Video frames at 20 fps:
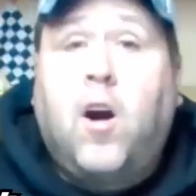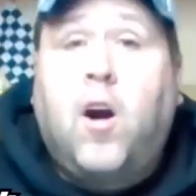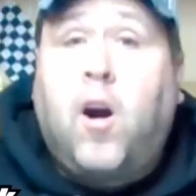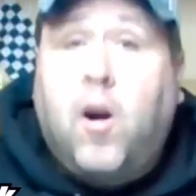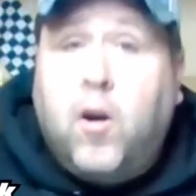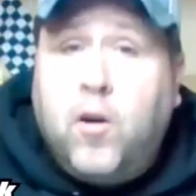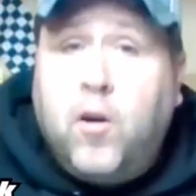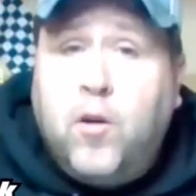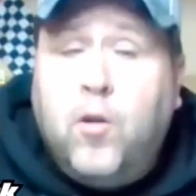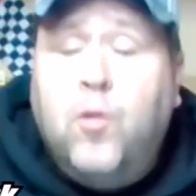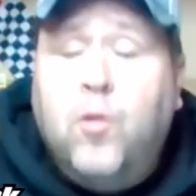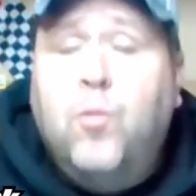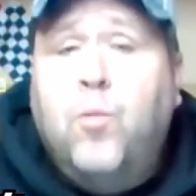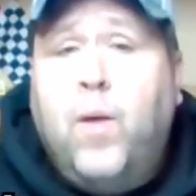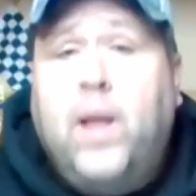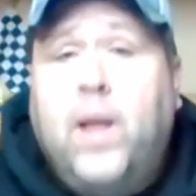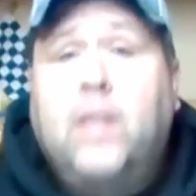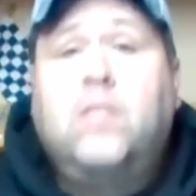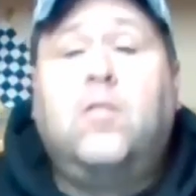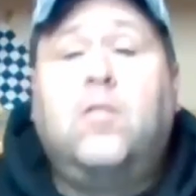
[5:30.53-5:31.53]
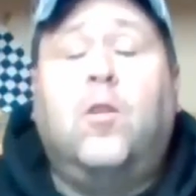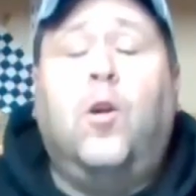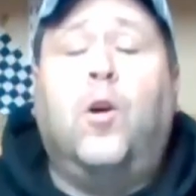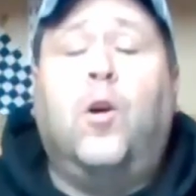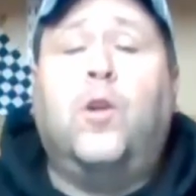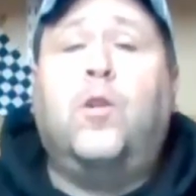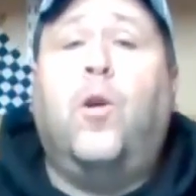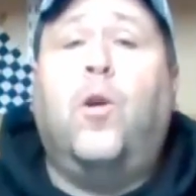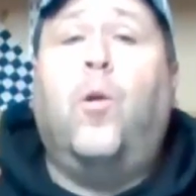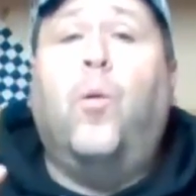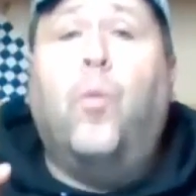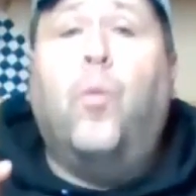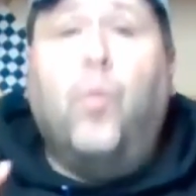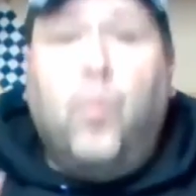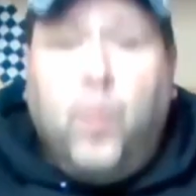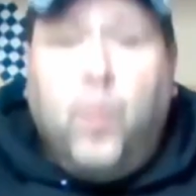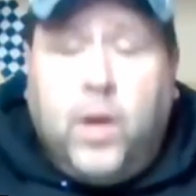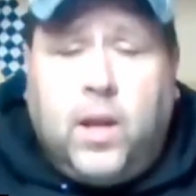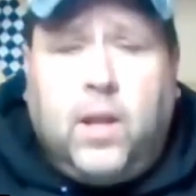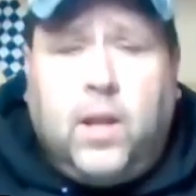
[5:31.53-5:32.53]
Carter Rentz looked
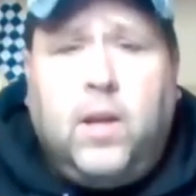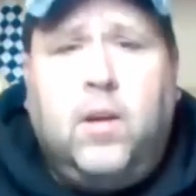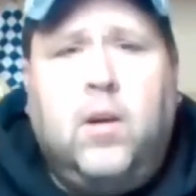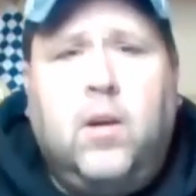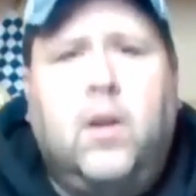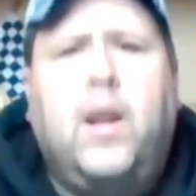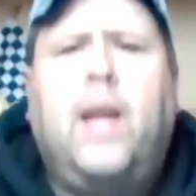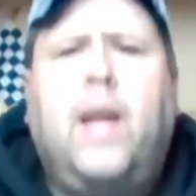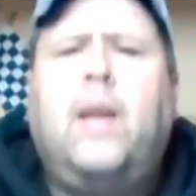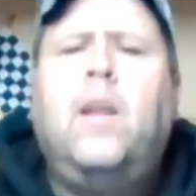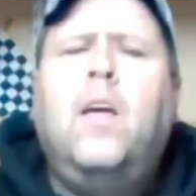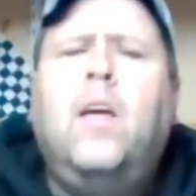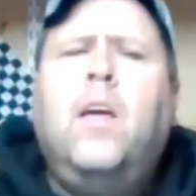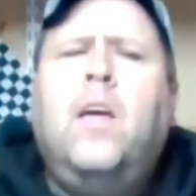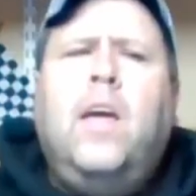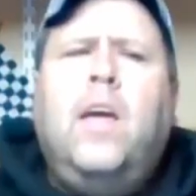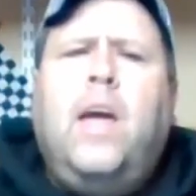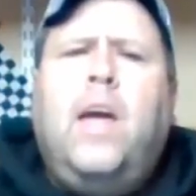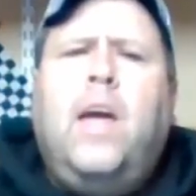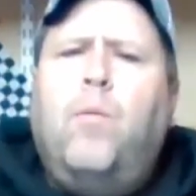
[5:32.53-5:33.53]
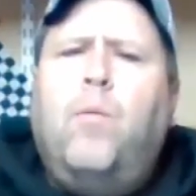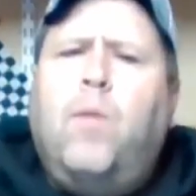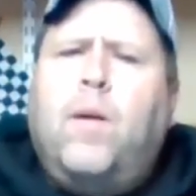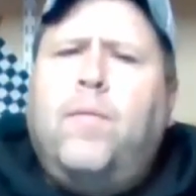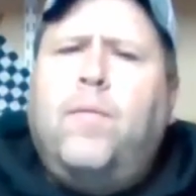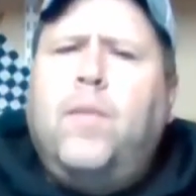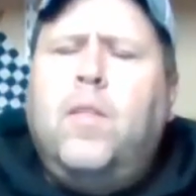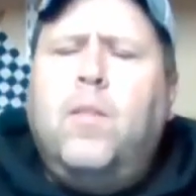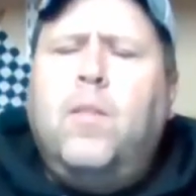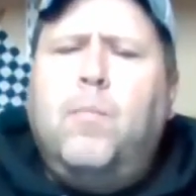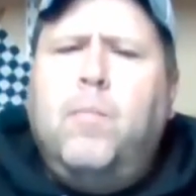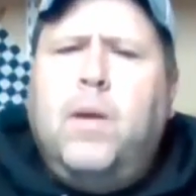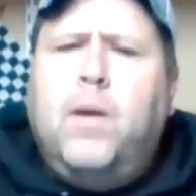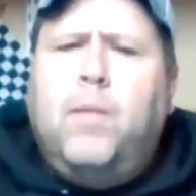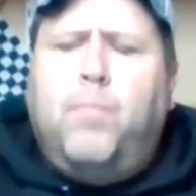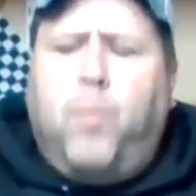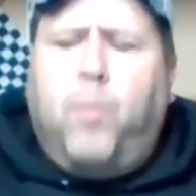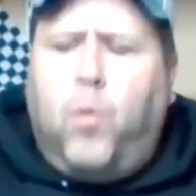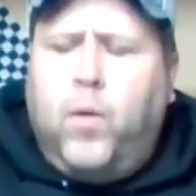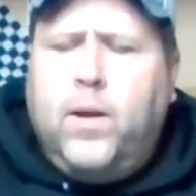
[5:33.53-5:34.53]
really good at roughly the
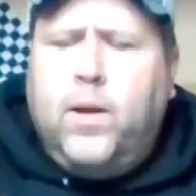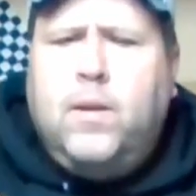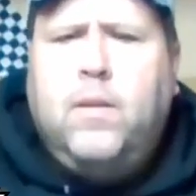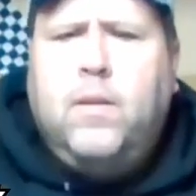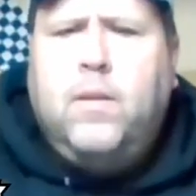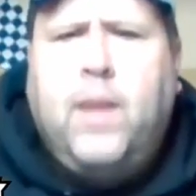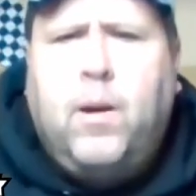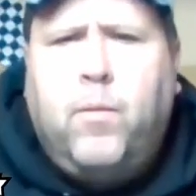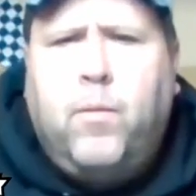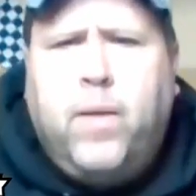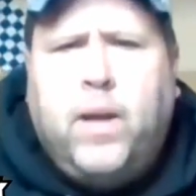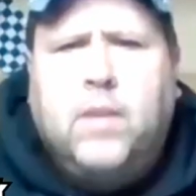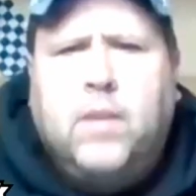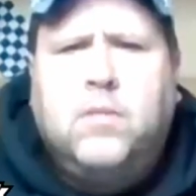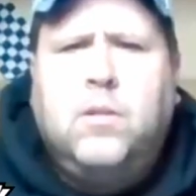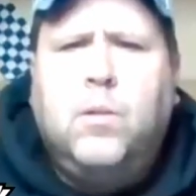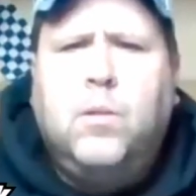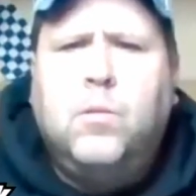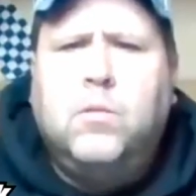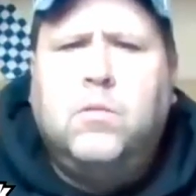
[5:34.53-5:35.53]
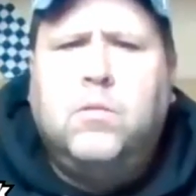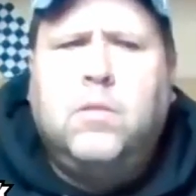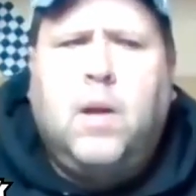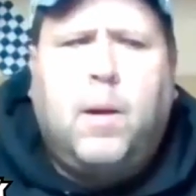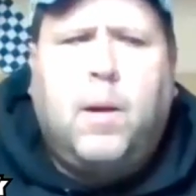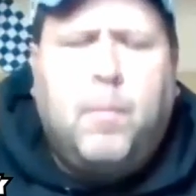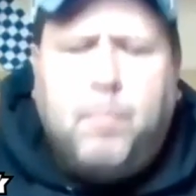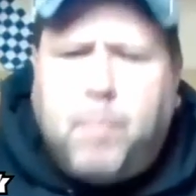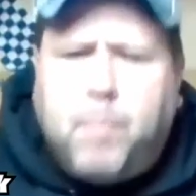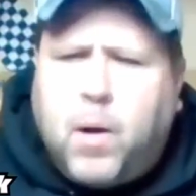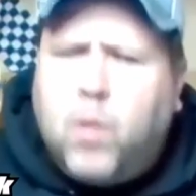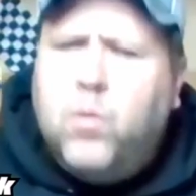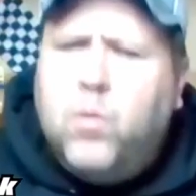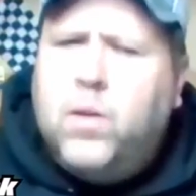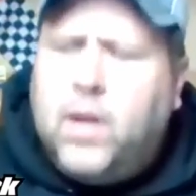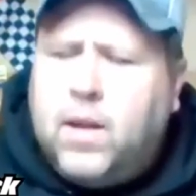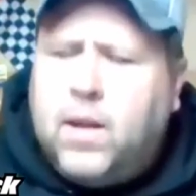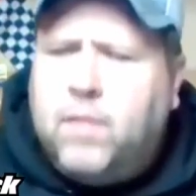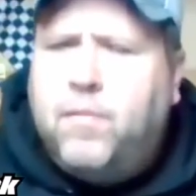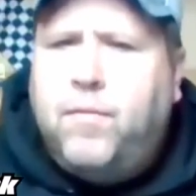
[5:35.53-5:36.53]
midpoint in that race. He was
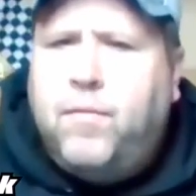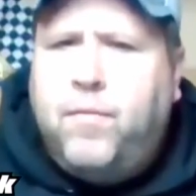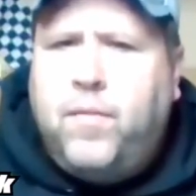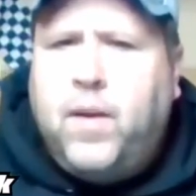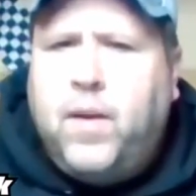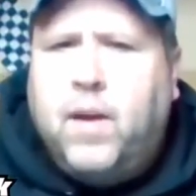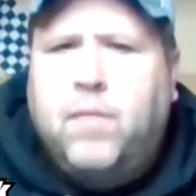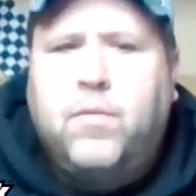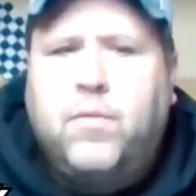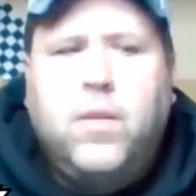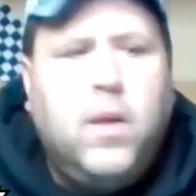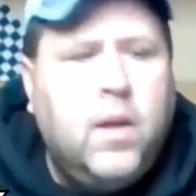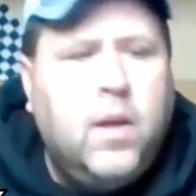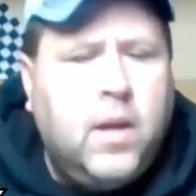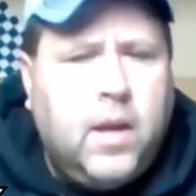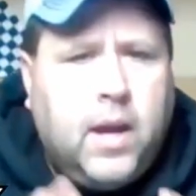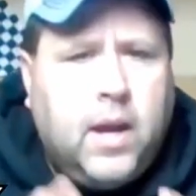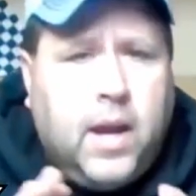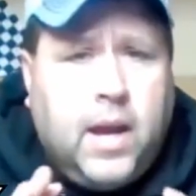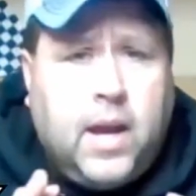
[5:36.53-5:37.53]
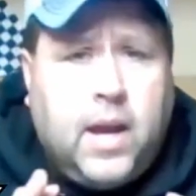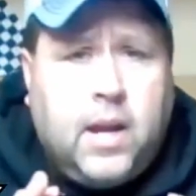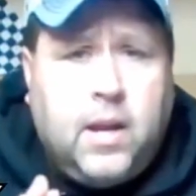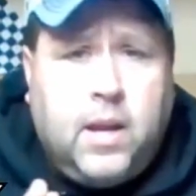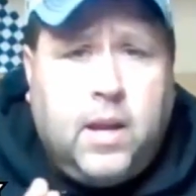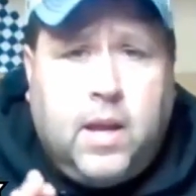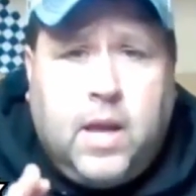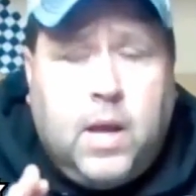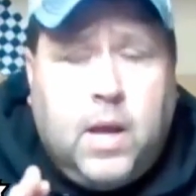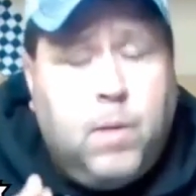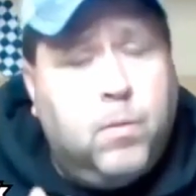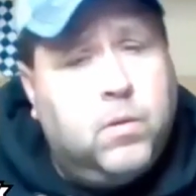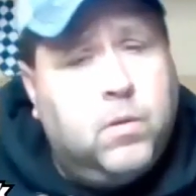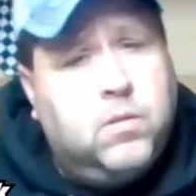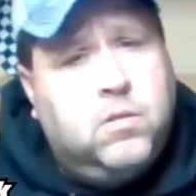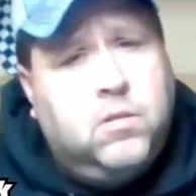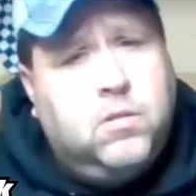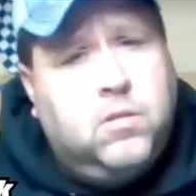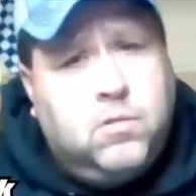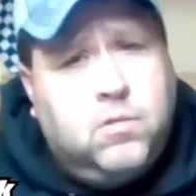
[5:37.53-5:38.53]
about in 5th, and he
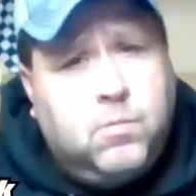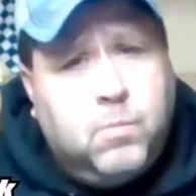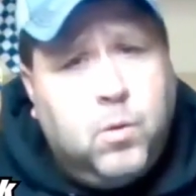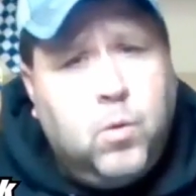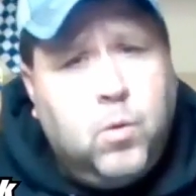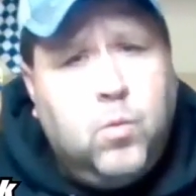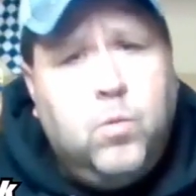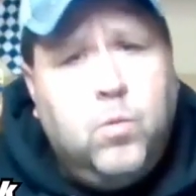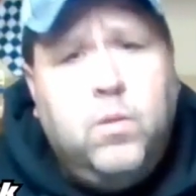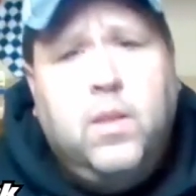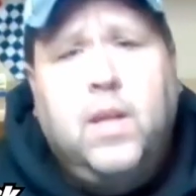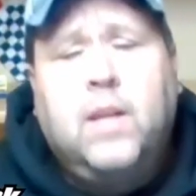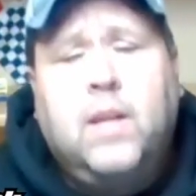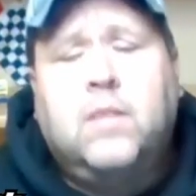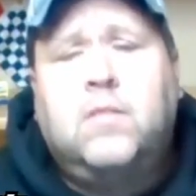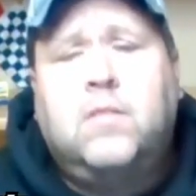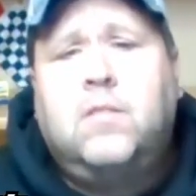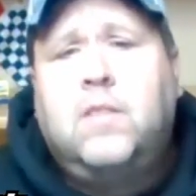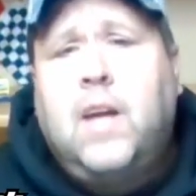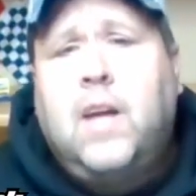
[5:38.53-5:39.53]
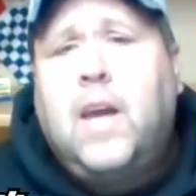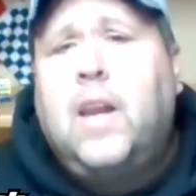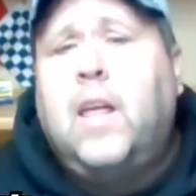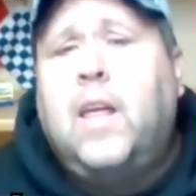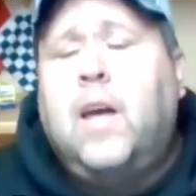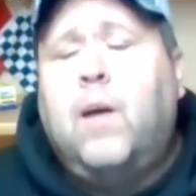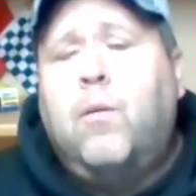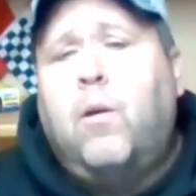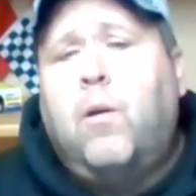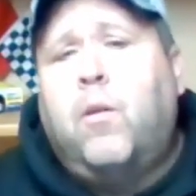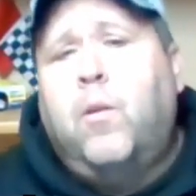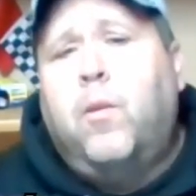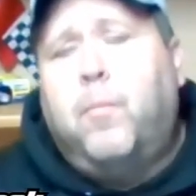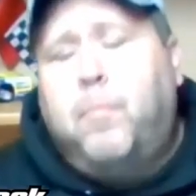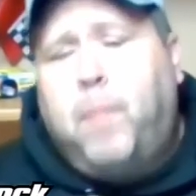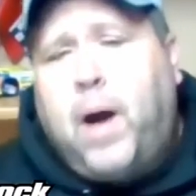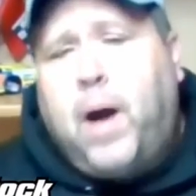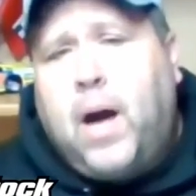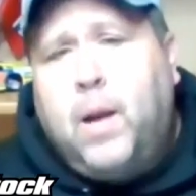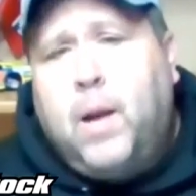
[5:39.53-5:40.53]
was smooth and steady around
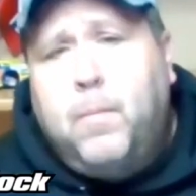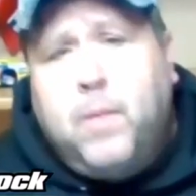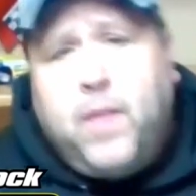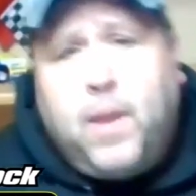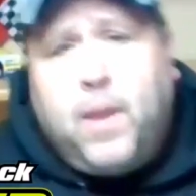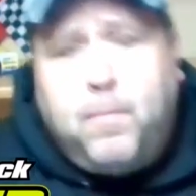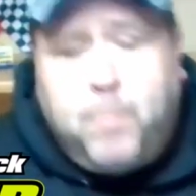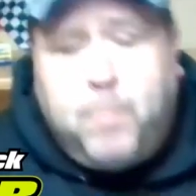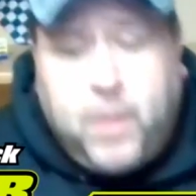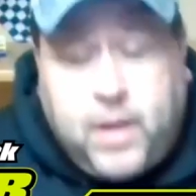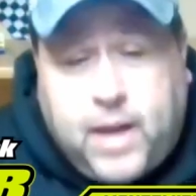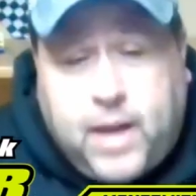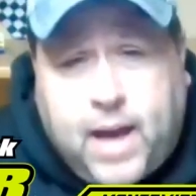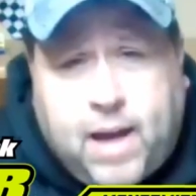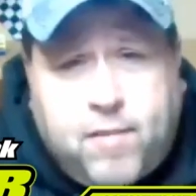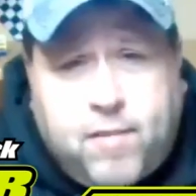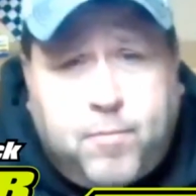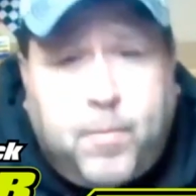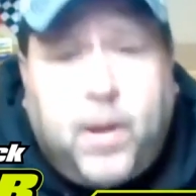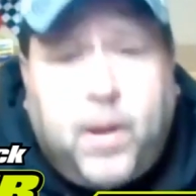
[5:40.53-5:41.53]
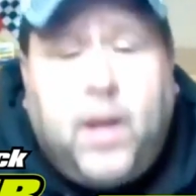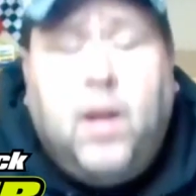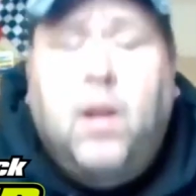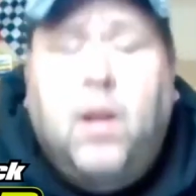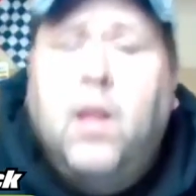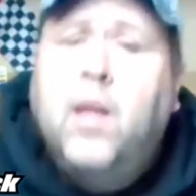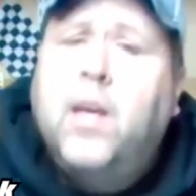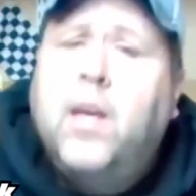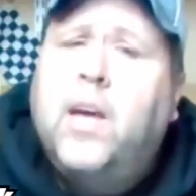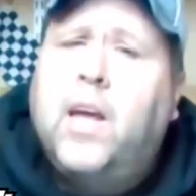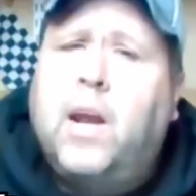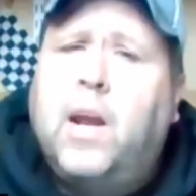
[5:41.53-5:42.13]
the bottom of that big half mile.